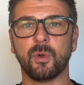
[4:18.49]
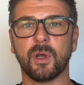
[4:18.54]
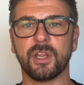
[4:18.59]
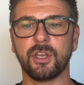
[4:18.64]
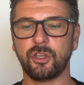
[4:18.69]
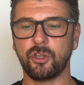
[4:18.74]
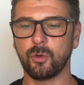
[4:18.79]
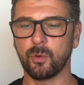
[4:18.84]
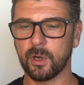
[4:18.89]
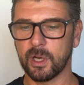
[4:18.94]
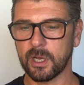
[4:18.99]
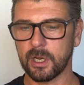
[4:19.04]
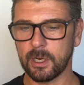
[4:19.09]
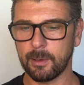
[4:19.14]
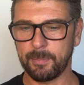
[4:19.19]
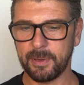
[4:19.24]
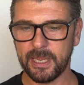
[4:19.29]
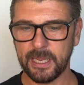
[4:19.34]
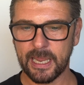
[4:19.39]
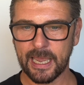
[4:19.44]
and you are going to
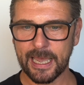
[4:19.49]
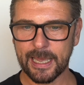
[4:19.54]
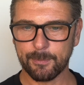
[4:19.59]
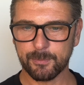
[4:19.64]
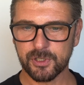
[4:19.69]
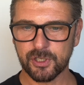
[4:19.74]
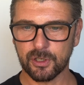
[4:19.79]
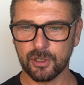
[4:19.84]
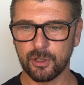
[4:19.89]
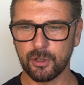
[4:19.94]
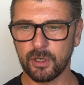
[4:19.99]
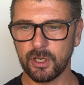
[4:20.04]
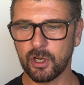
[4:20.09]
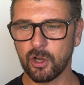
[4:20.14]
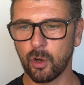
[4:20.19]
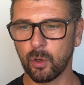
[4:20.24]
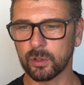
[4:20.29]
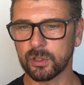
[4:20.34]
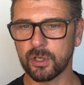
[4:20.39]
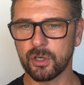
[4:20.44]
be absolutely
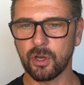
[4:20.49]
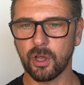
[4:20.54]
golden.